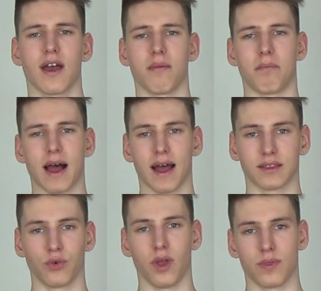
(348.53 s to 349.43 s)

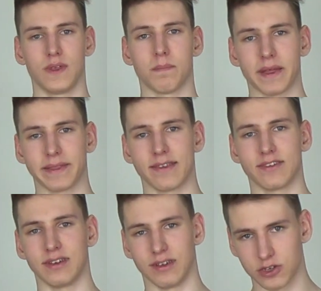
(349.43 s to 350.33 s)
But with
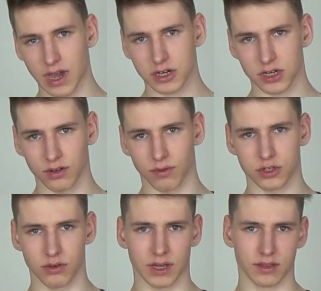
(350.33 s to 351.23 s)
dependency injection,
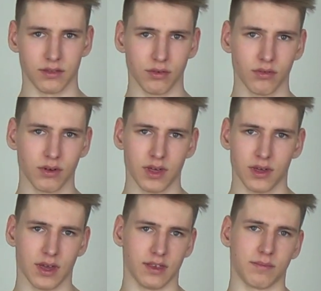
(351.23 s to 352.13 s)
what you can do
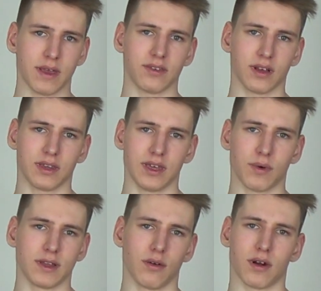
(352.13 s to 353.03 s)
is basically
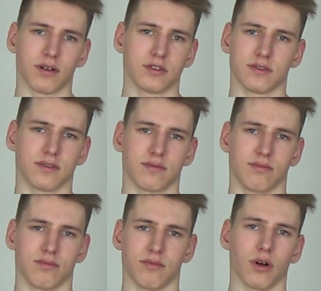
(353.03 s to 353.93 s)
when you are just
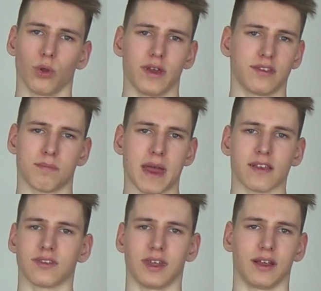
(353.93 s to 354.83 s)
always
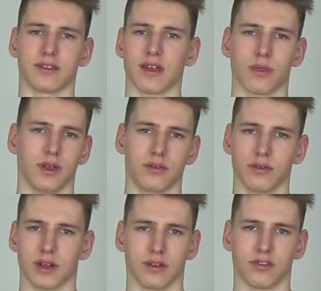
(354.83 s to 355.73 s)
passing something to
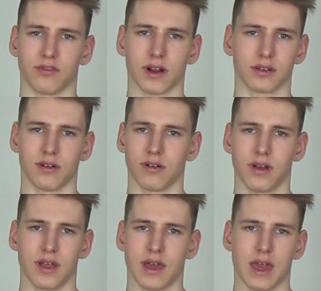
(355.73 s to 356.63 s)
the constructor,
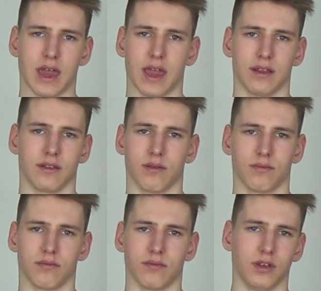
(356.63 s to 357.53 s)
and
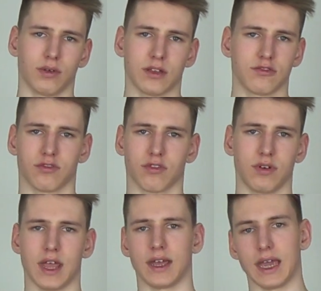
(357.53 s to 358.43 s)
you can just
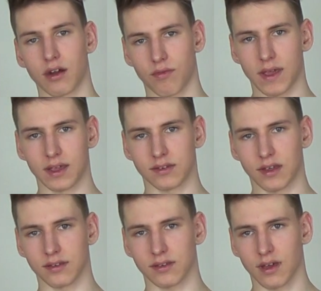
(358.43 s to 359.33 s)
create
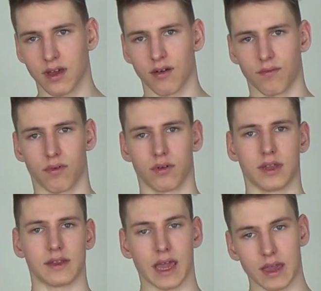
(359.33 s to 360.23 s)
interfaces for
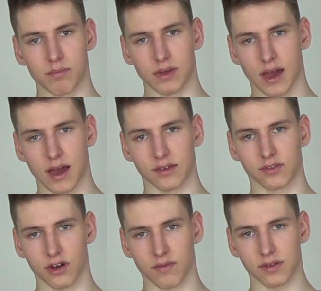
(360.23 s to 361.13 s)
that API
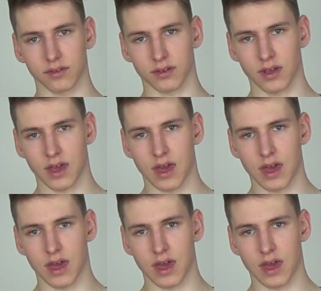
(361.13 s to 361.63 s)
service,